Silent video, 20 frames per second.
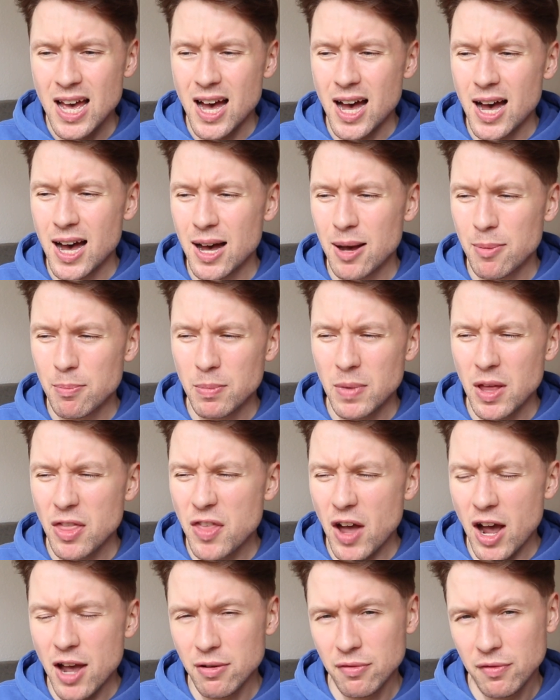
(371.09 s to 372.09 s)

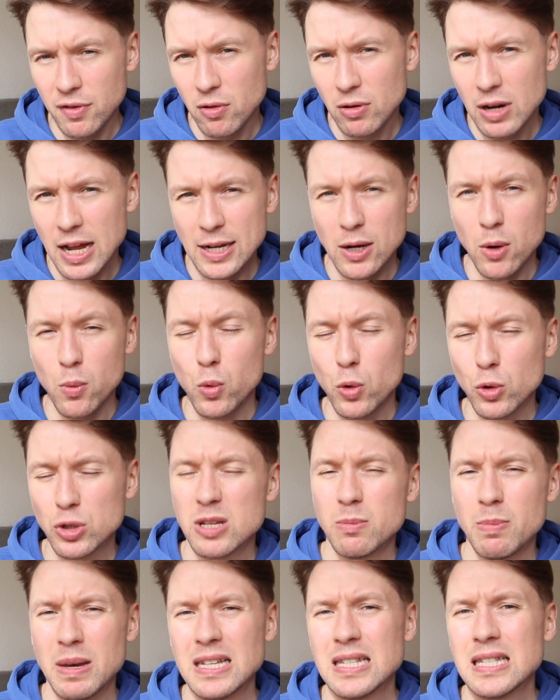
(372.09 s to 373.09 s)
that I feel like a
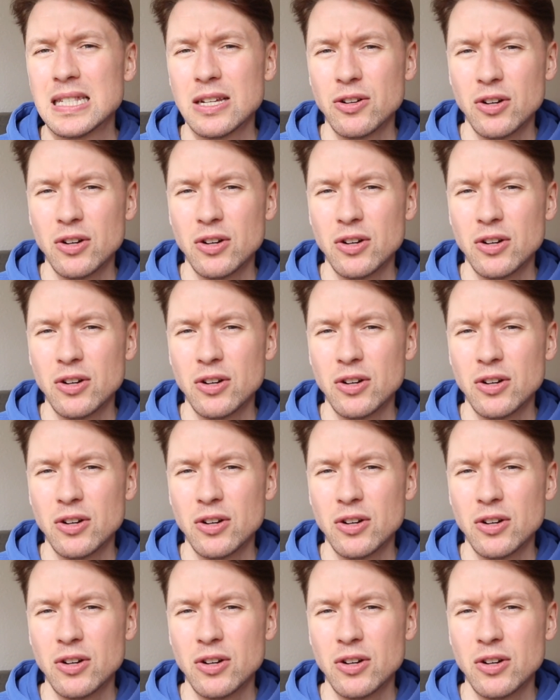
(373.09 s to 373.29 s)
water-based